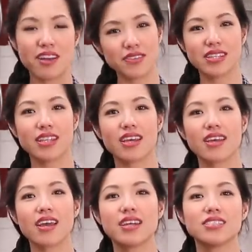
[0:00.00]

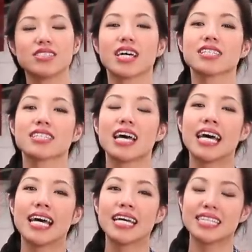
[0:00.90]
everything and just
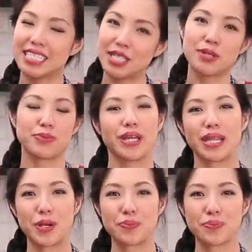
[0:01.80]
didn't bring
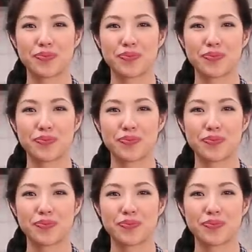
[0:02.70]
them.